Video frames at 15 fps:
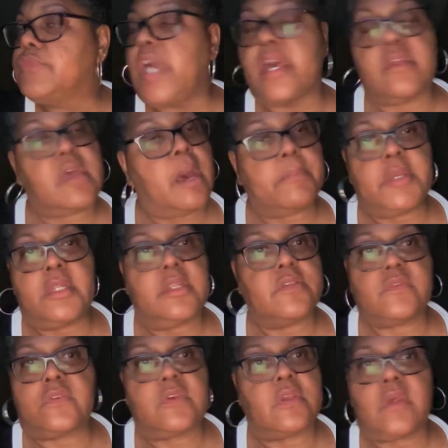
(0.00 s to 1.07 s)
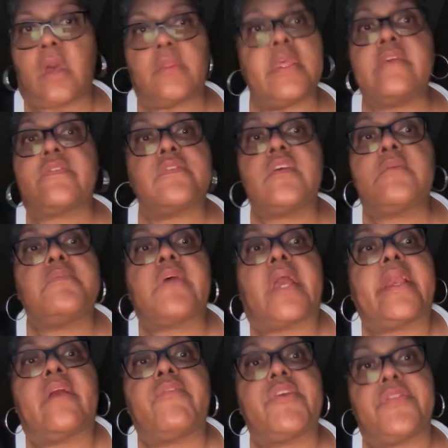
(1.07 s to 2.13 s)
I, I mean, it's just, it seems
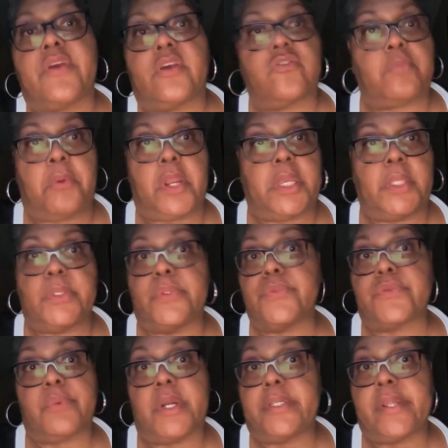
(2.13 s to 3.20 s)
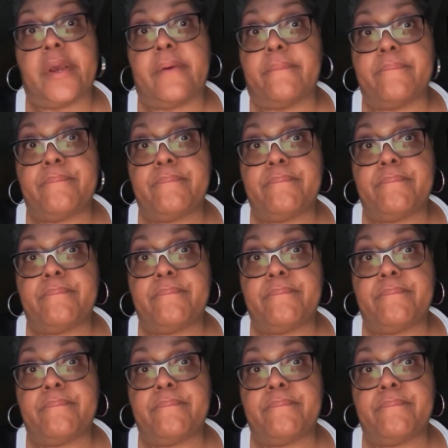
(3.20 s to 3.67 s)
like everything is breaking loose right now.